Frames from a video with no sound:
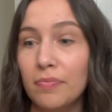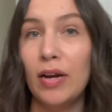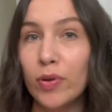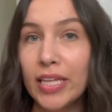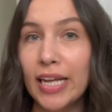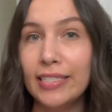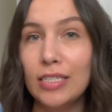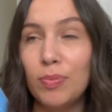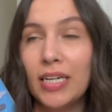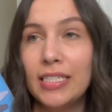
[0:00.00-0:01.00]
But I really like
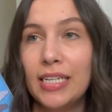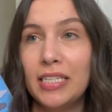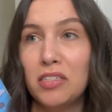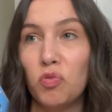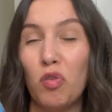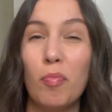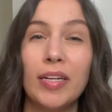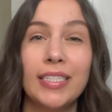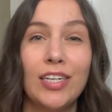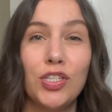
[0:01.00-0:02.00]
this because this is a
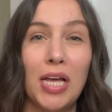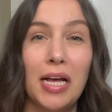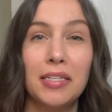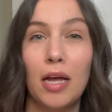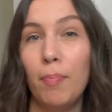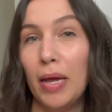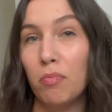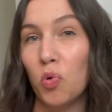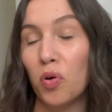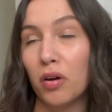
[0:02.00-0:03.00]
romance that just has a bit
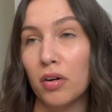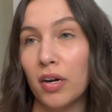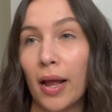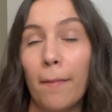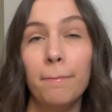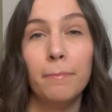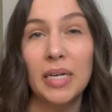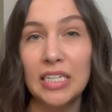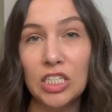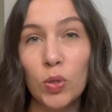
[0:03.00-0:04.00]
more
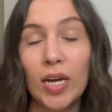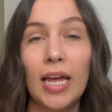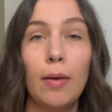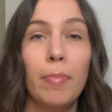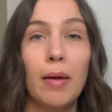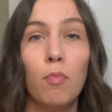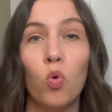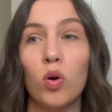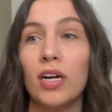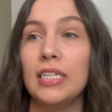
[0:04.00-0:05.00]
meat to it and a bit
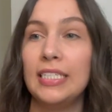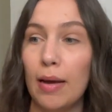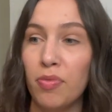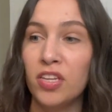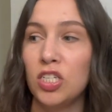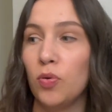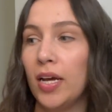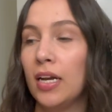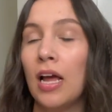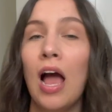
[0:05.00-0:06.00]
more depth to it.